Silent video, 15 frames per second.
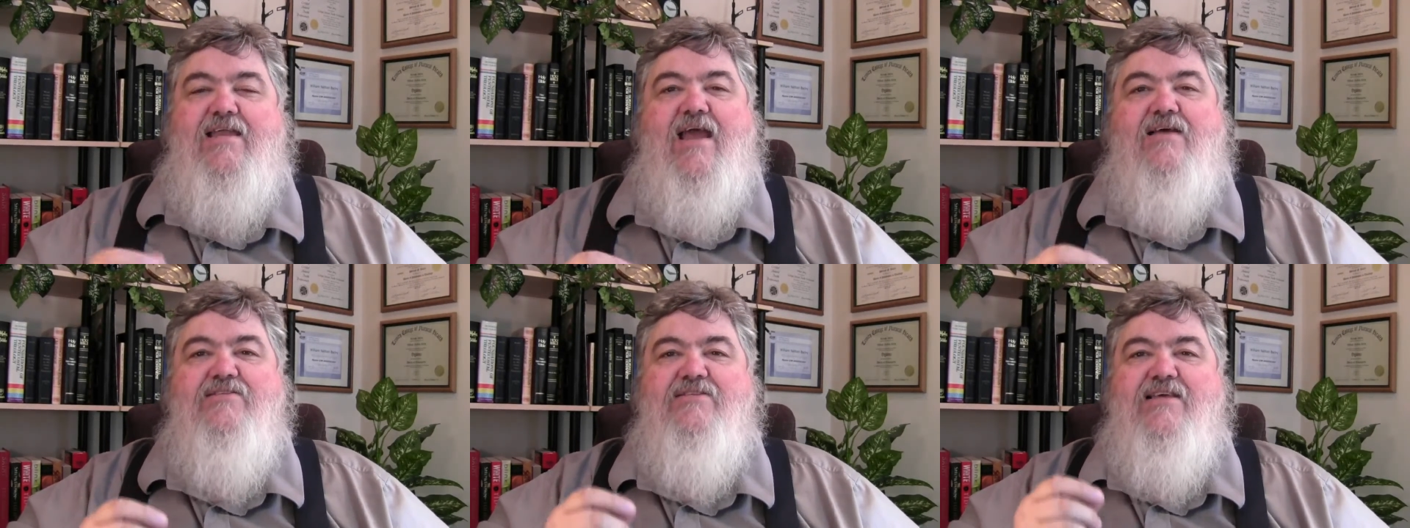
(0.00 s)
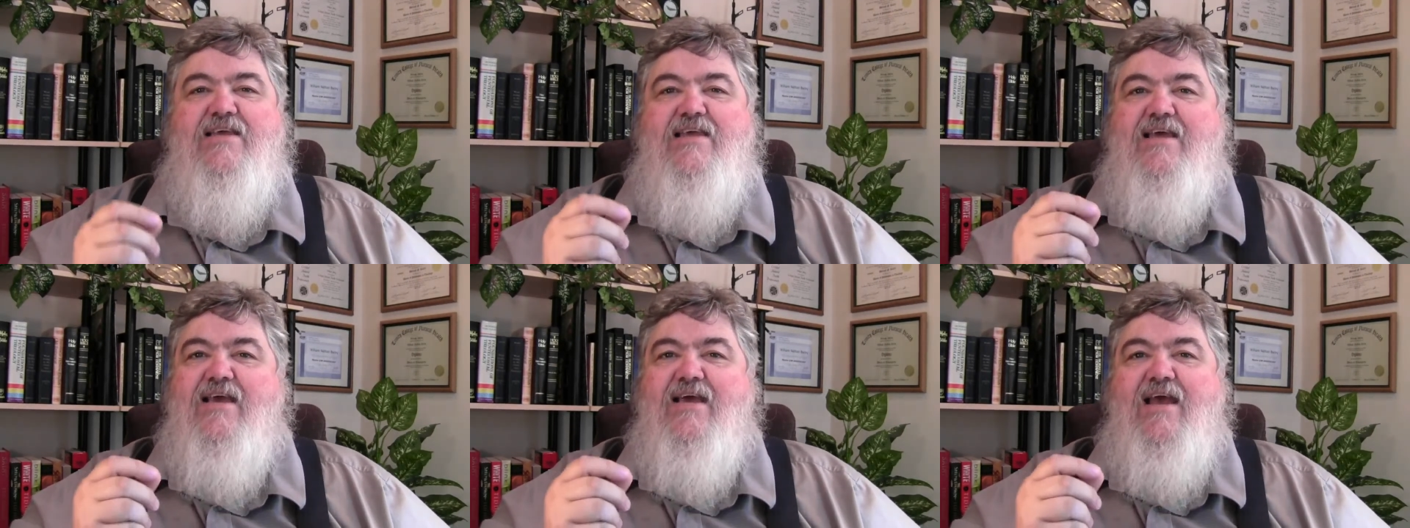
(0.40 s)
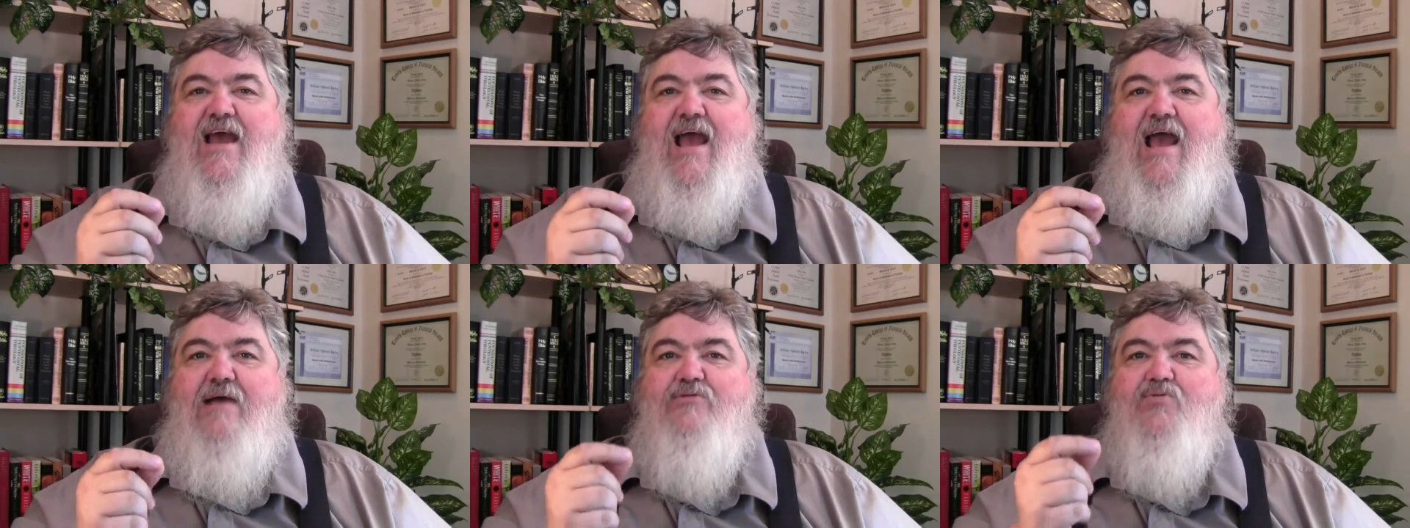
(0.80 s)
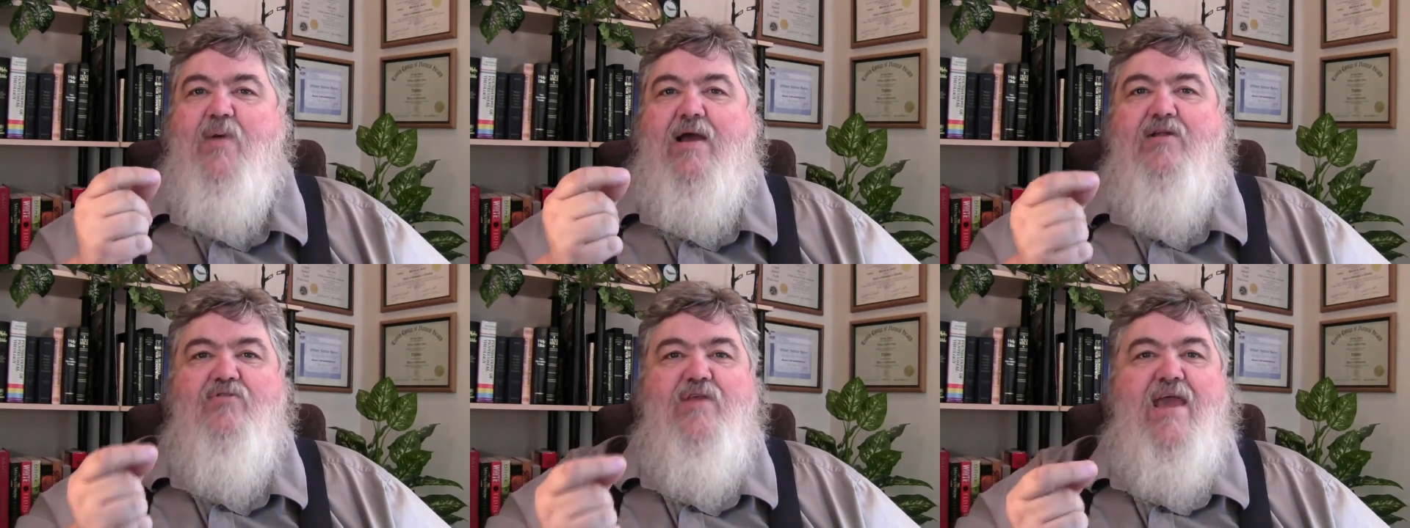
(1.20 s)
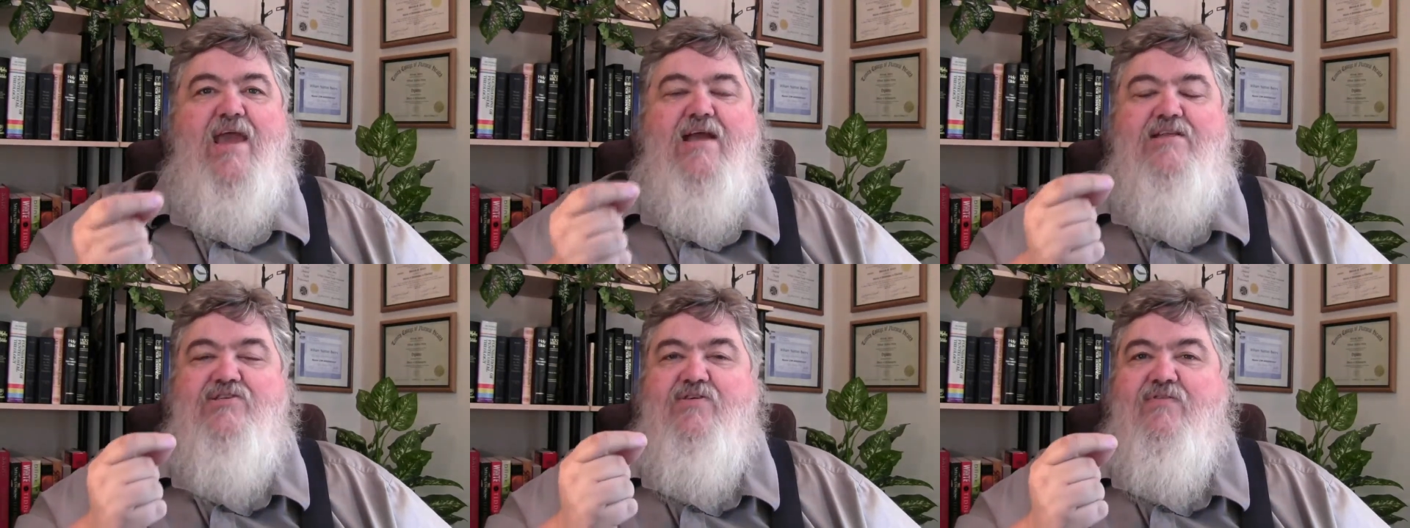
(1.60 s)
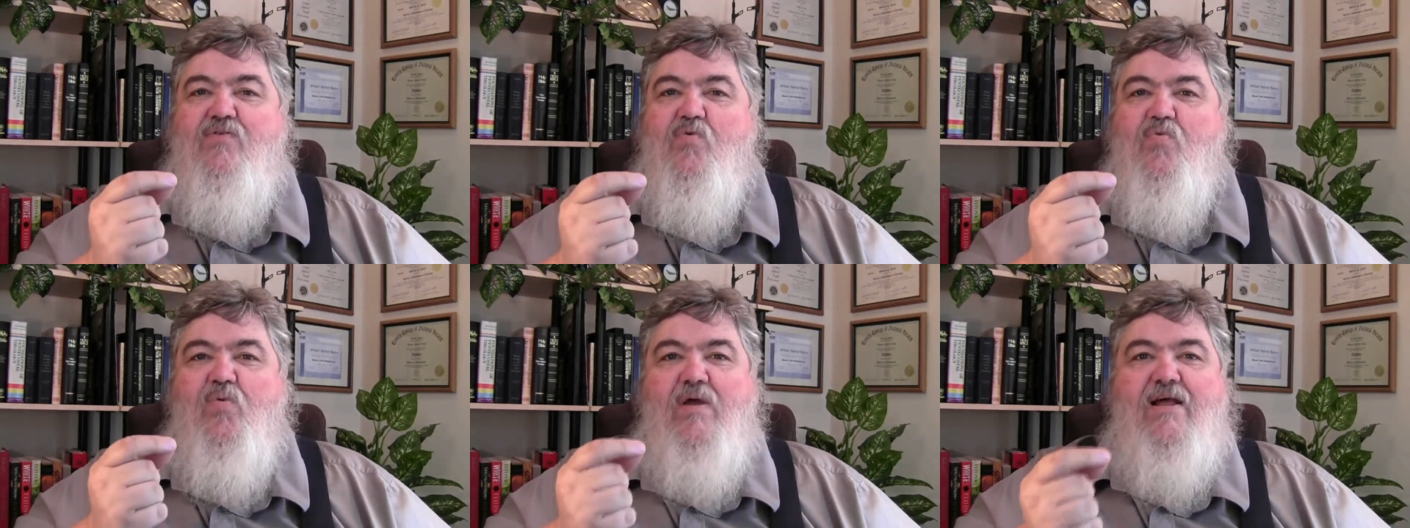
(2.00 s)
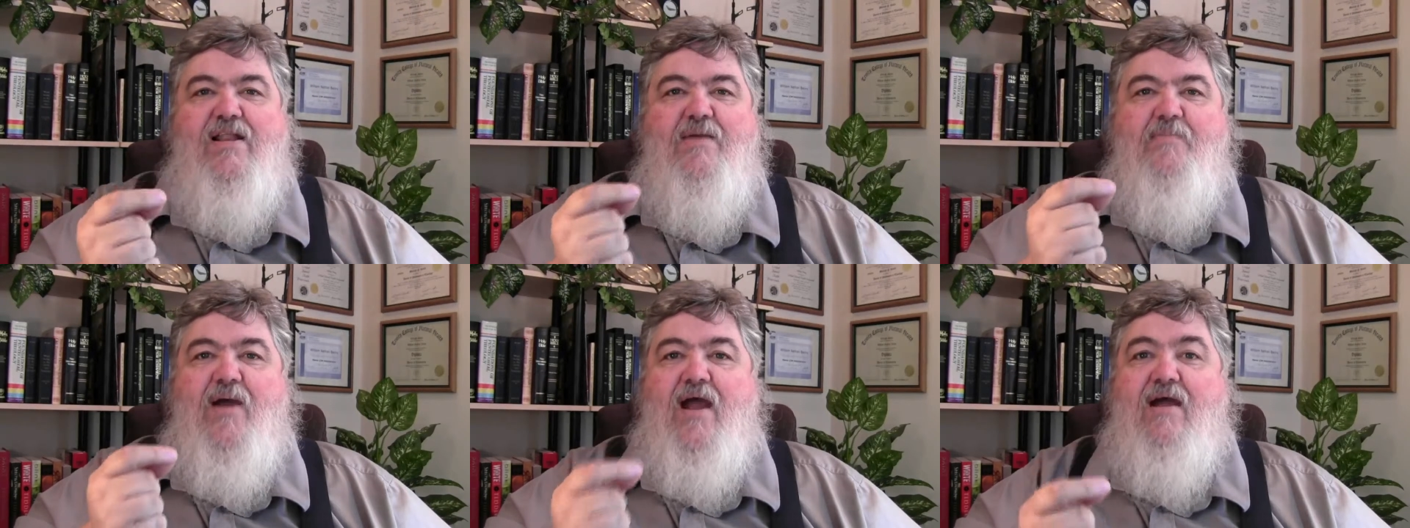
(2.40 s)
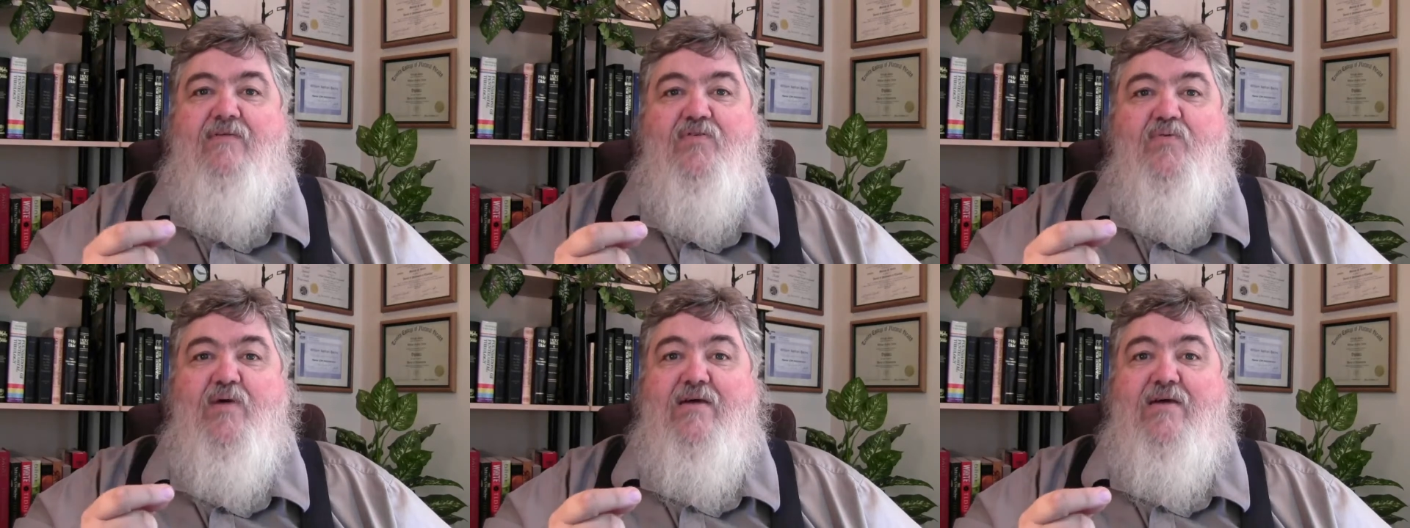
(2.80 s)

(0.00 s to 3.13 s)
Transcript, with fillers: Now, see, I was right on the edge of a really powerful